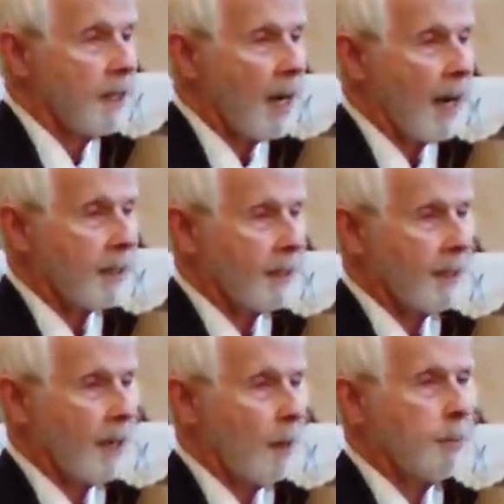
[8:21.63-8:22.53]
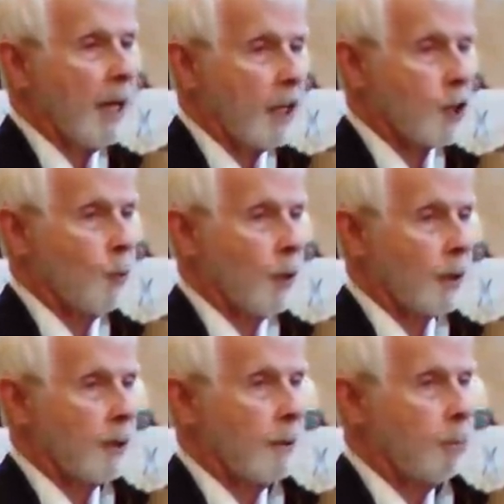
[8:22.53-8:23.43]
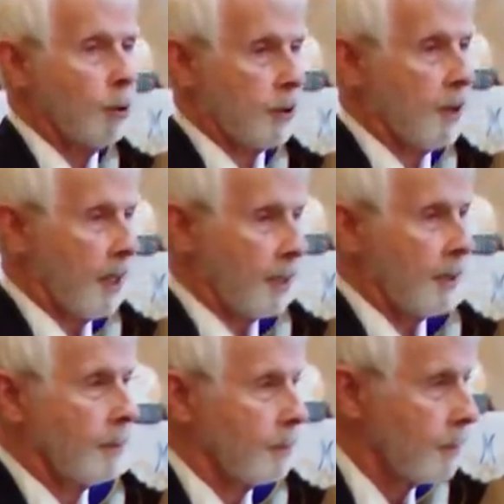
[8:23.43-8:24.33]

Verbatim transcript: not a patchwork put together.